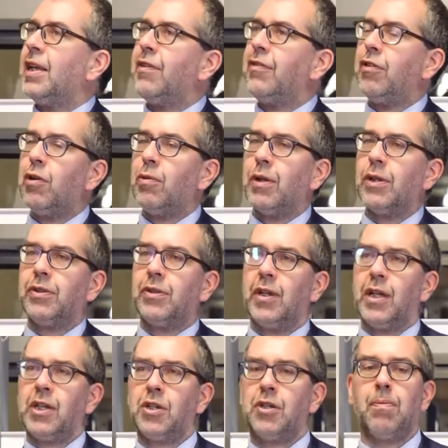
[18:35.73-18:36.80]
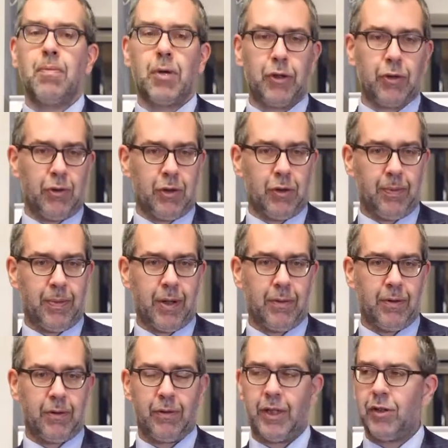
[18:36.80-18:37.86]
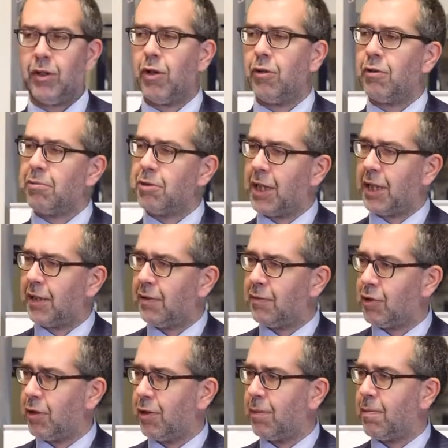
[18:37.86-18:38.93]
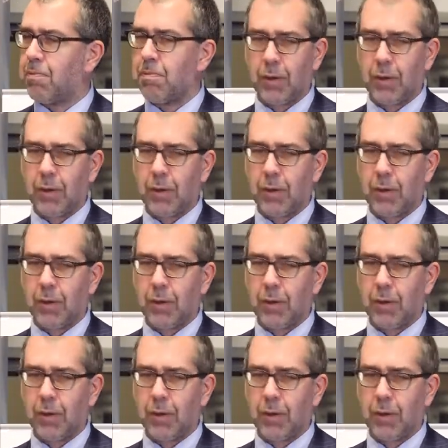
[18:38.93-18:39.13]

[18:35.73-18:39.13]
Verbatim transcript: if you want as the moderate power right our objectives are